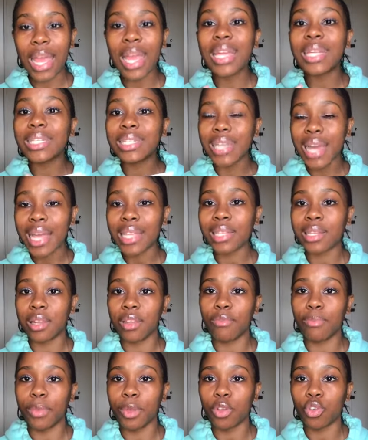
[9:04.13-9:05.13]
it does
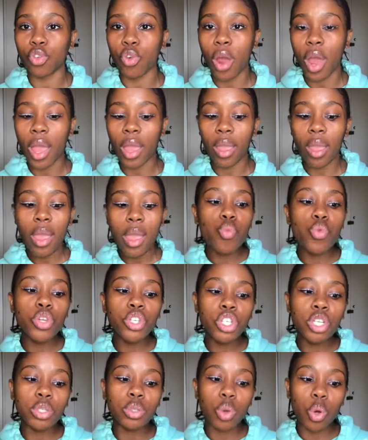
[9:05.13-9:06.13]
leave me dry, which
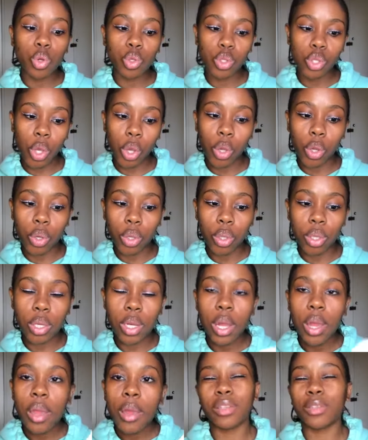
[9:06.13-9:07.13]
is also good,
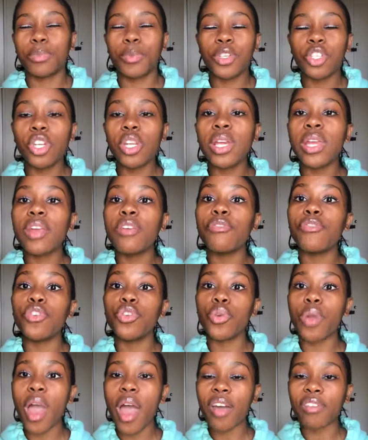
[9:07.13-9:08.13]
especially if
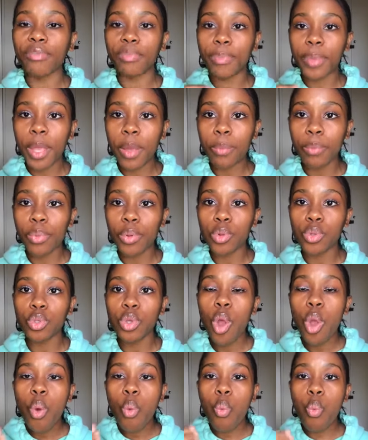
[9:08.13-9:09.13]
you have pimples
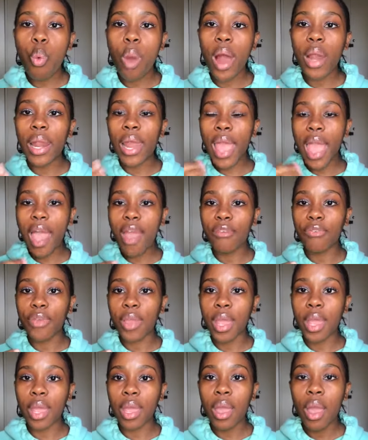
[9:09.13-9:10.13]
while
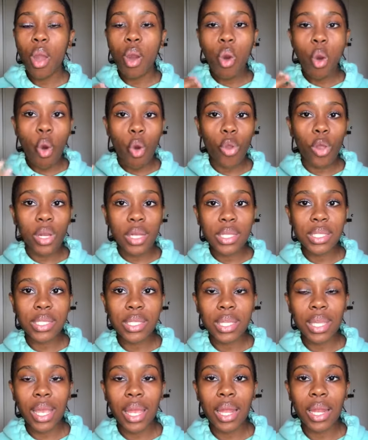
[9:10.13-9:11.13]
having oily
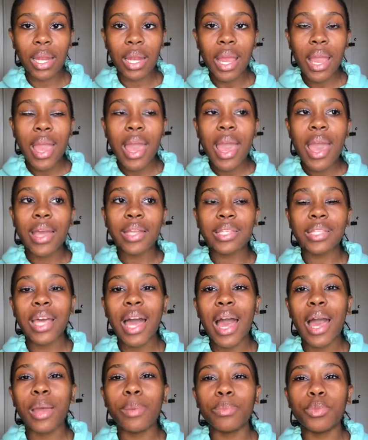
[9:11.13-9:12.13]
skin. At
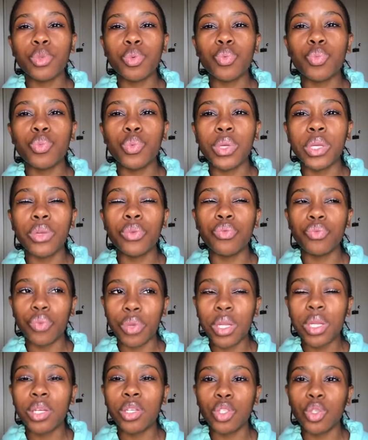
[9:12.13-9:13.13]
times we
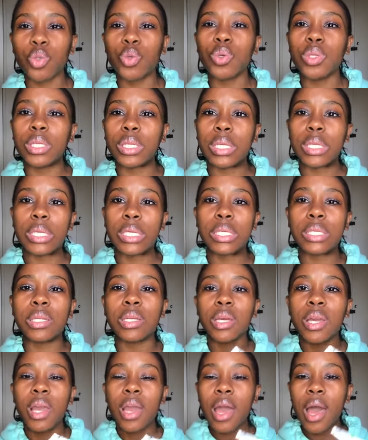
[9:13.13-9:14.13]
really do need
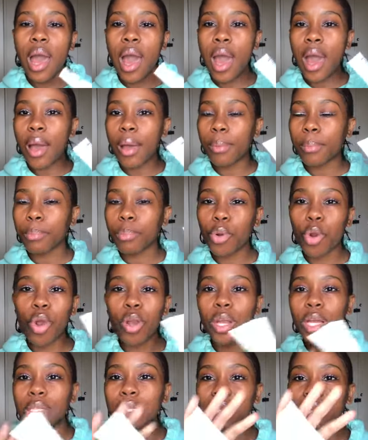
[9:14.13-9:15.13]

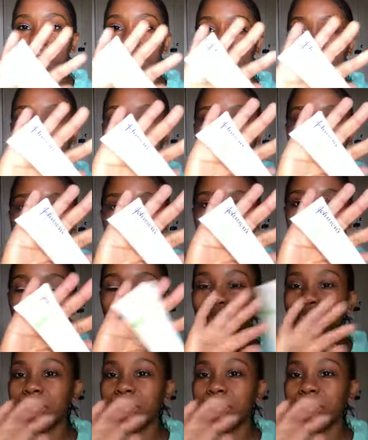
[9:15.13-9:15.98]
products that leave our